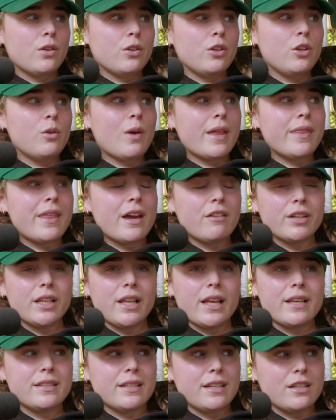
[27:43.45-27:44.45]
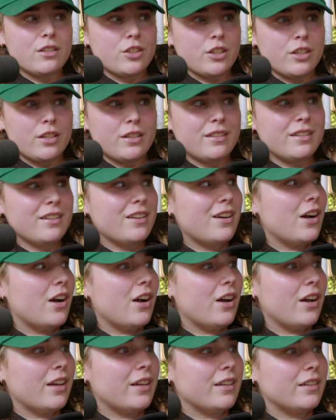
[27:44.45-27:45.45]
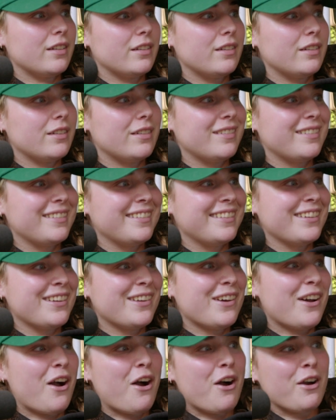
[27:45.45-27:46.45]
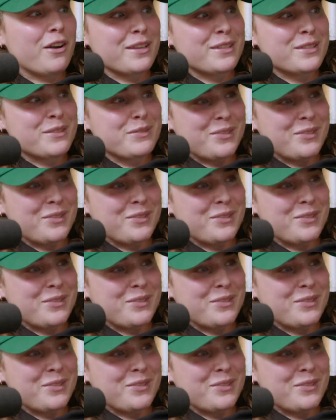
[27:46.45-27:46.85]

You had that realization on August